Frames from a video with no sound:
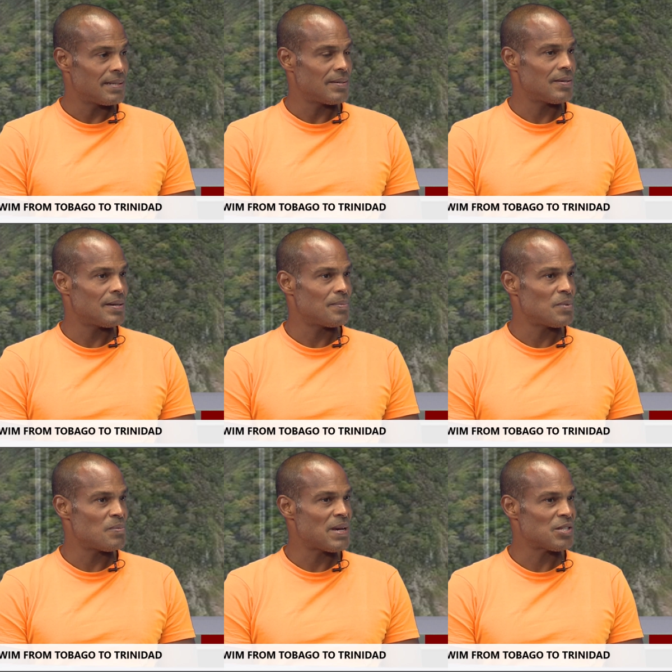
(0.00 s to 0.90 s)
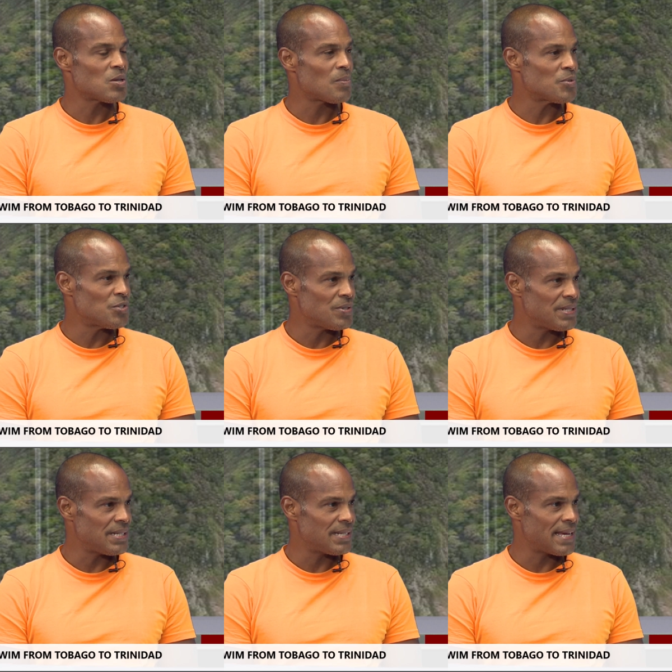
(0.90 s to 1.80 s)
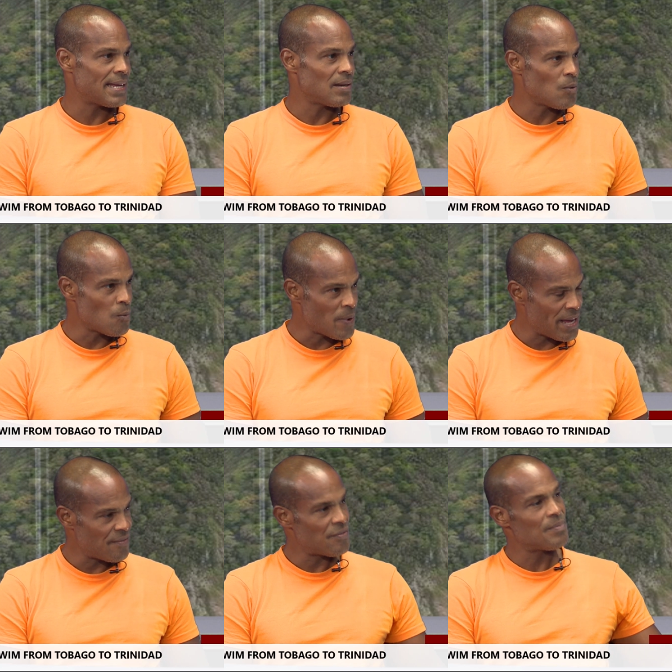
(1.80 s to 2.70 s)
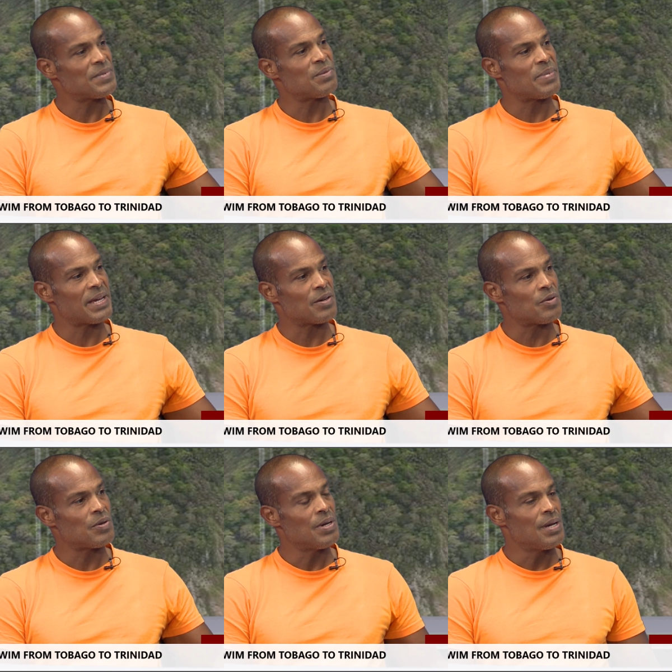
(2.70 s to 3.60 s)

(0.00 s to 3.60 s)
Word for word: To, um, the best opportunity to get away from Tobago